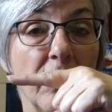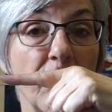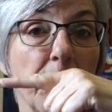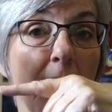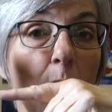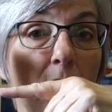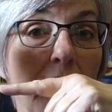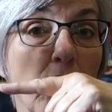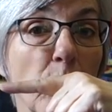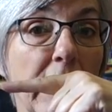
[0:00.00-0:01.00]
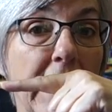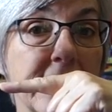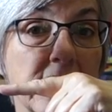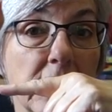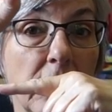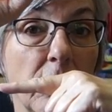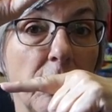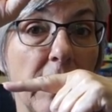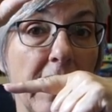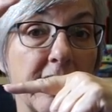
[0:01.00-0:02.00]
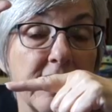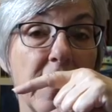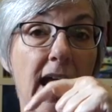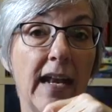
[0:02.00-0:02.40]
It's going to be the one that creates the little flecks.